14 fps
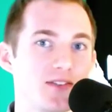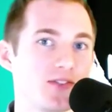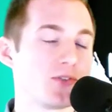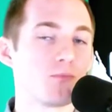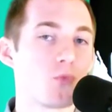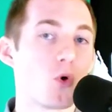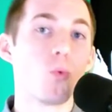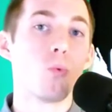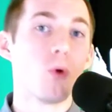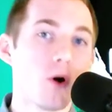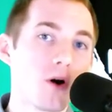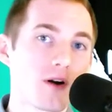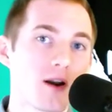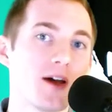The, the
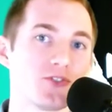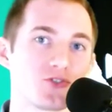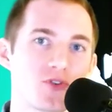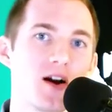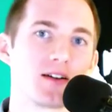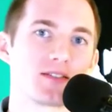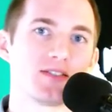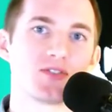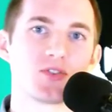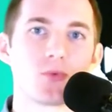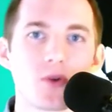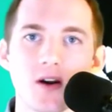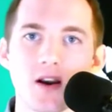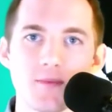war on drugs is a
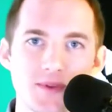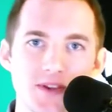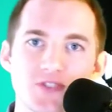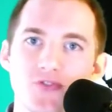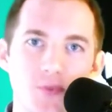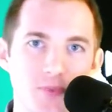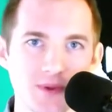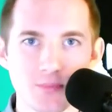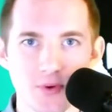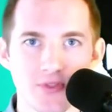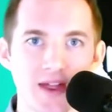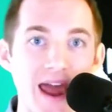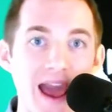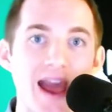war on peaceful people.
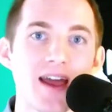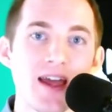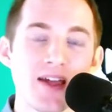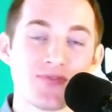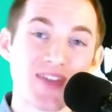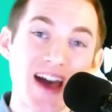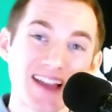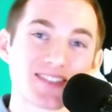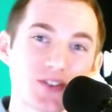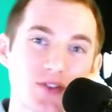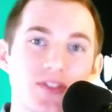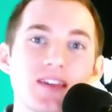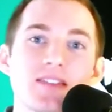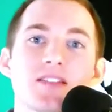That, that's the
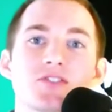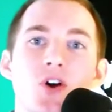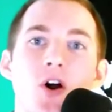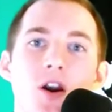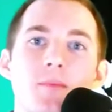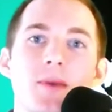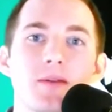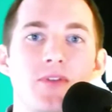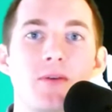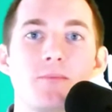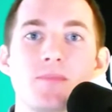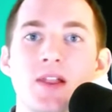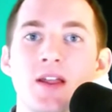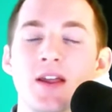thing that's harming them.